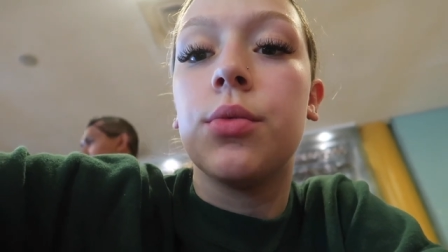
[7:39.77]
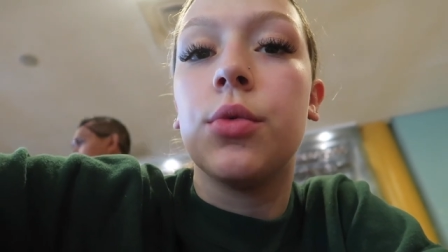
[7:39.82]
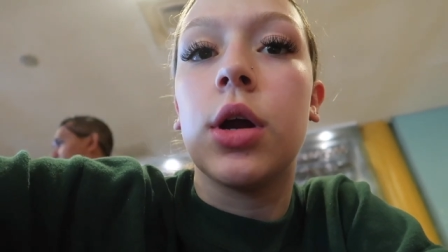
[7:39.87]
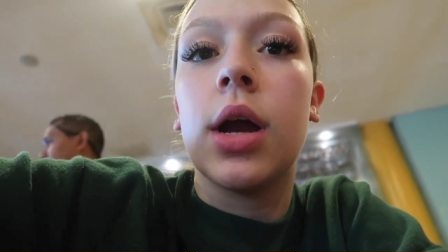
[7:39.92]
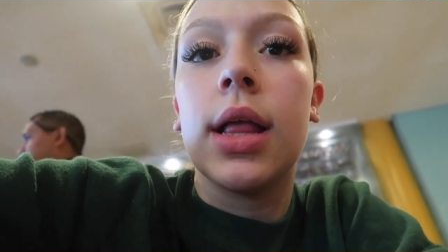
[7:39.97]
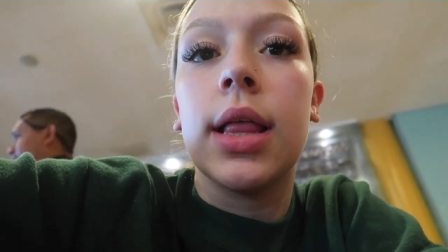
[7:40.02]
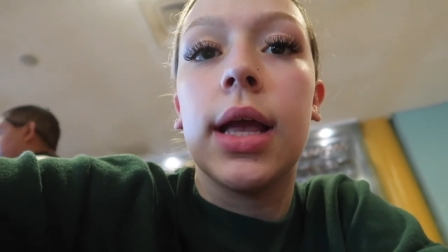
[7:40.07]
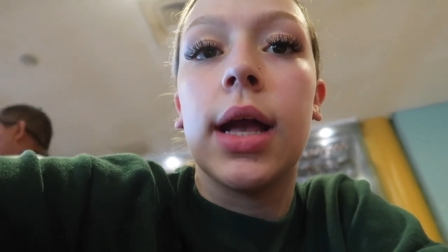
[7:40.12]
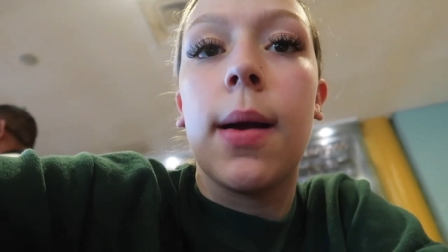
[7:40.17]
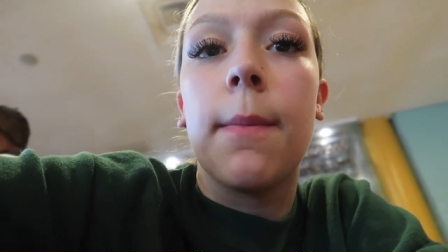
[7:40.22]

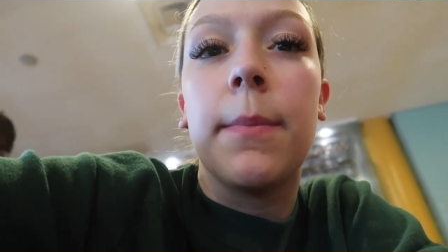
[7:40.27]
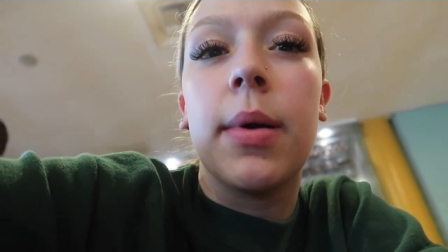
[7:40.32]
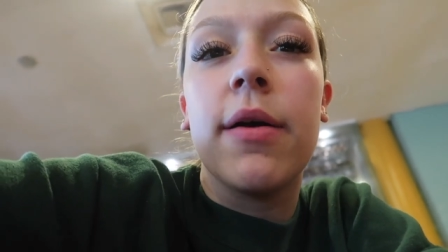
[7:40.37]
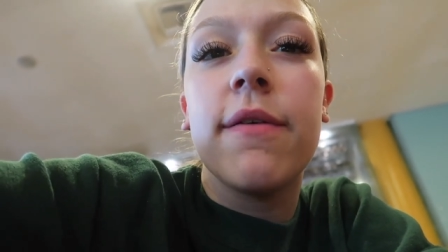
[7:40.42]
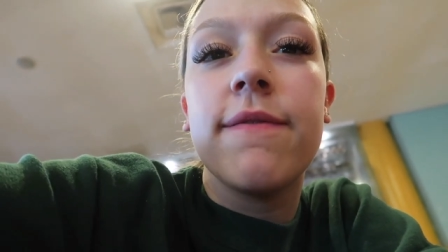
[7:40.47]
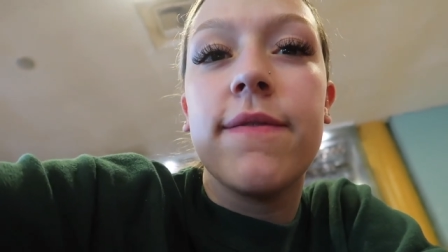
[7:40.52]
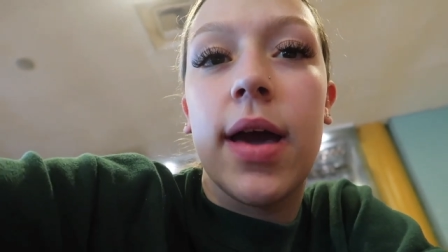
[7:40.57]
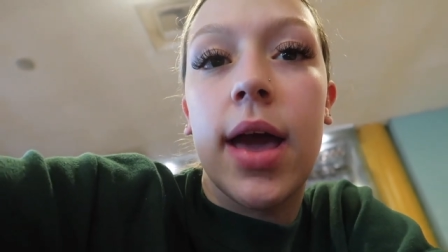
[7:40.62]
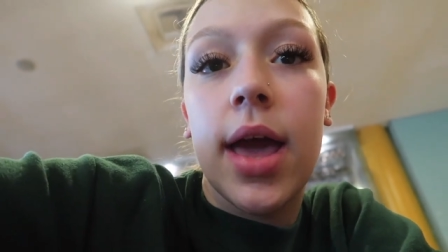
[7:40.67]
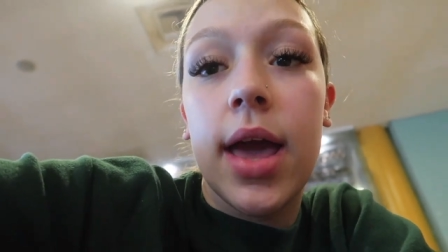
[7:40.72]
We're at like a
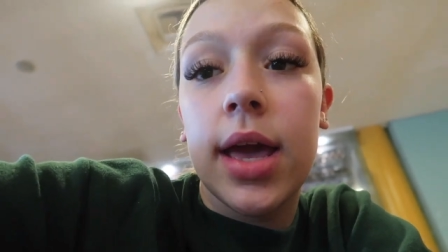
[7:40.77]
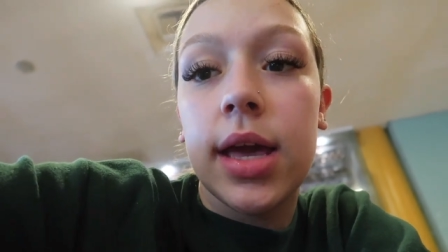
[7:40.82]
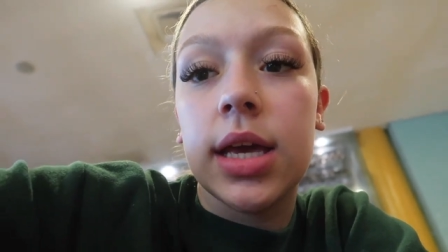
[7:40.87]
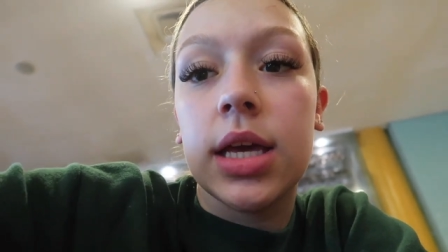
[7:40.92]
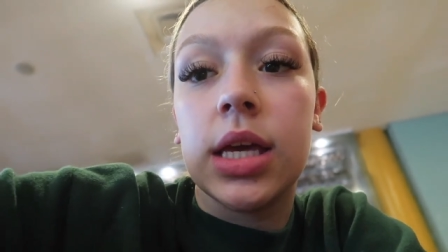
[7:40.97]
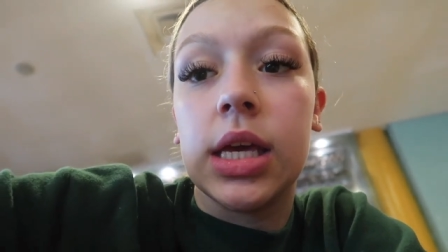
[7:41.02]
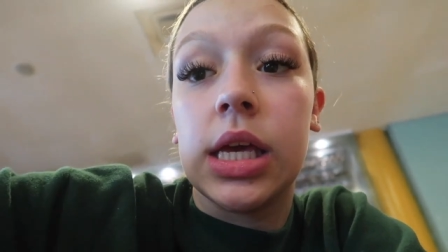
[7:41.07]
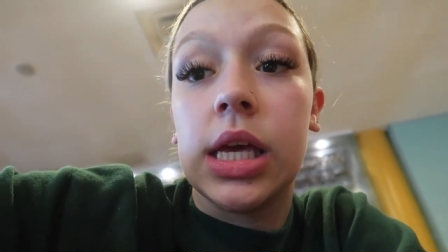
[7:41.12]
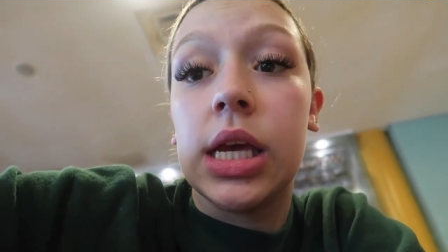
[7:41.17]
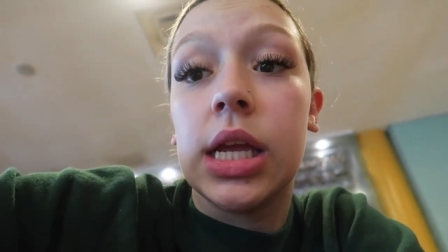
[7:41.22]

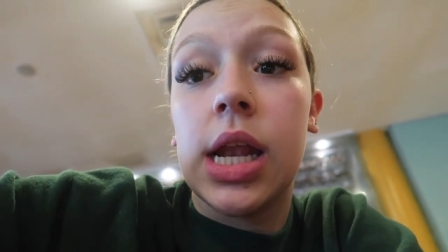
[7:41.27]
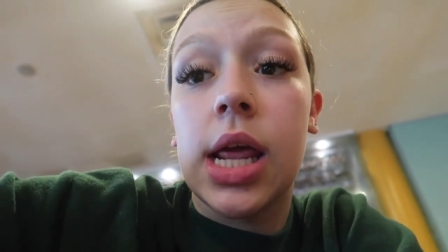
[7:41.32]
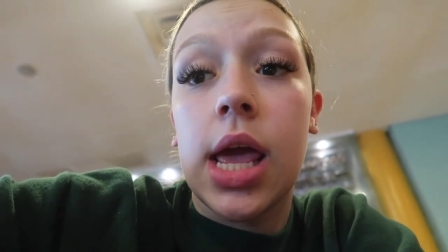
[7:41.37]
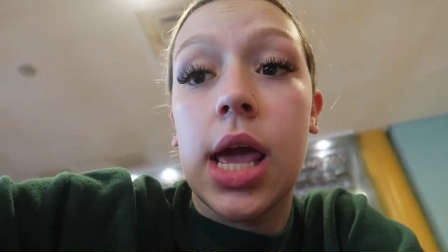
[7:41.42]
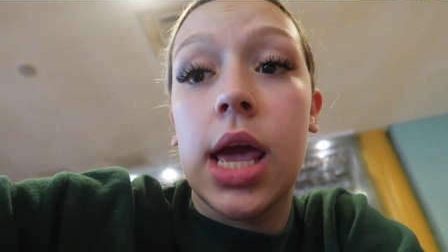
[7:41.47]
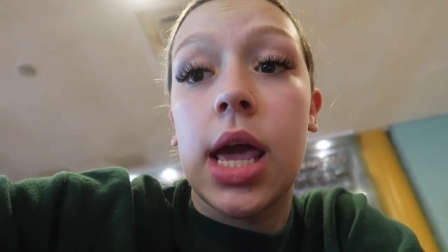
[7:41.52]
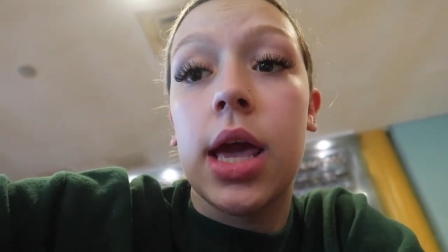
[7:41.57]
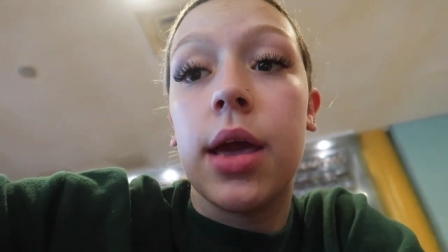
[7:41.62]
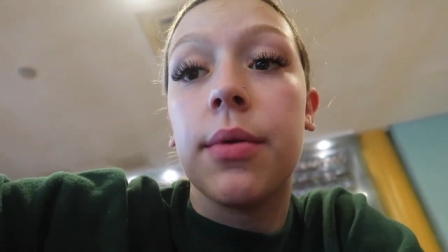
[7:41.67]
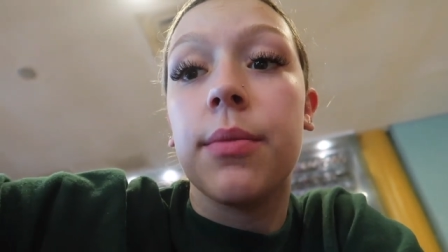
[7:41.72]
buffet
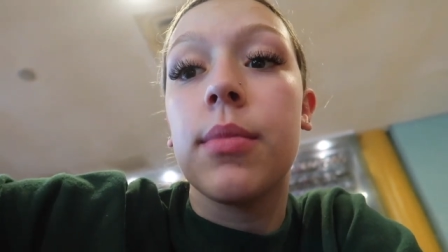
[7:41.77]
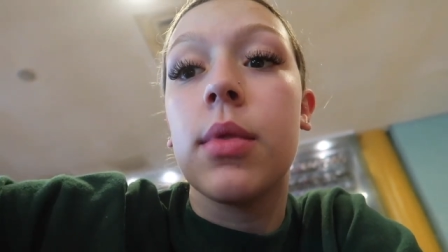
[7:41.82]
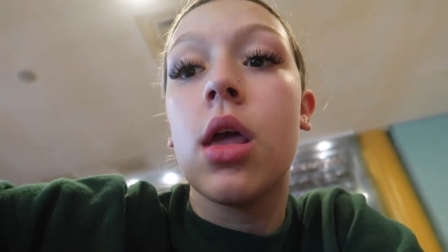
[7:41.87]
eating.